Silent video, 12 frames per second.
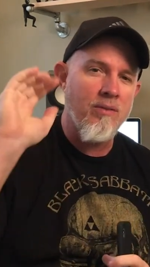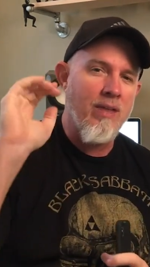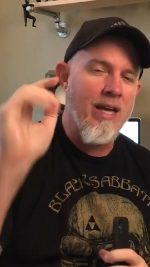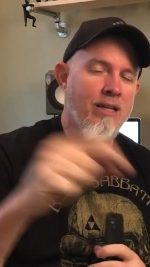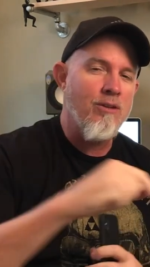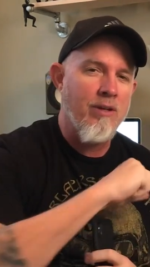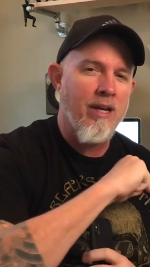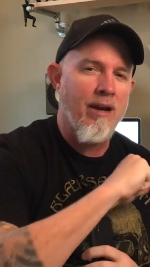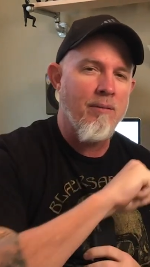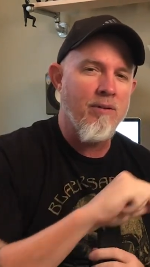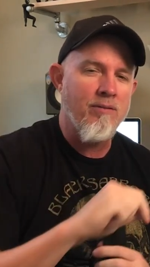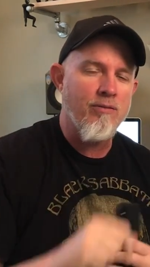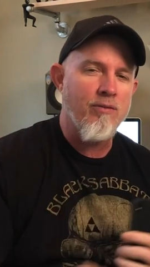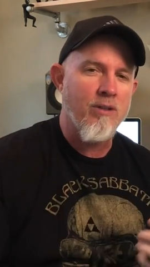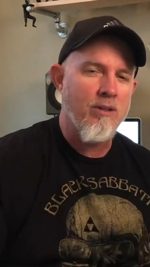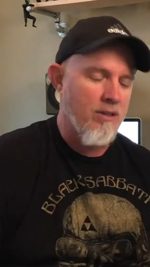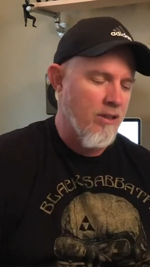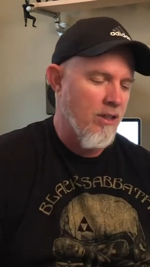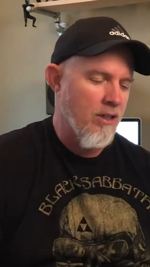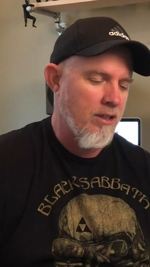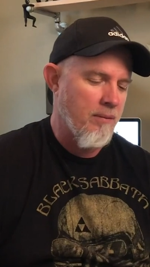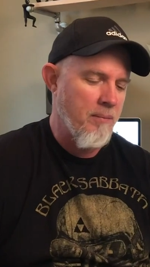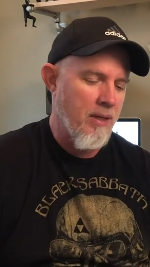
Thank you Cameron for hooking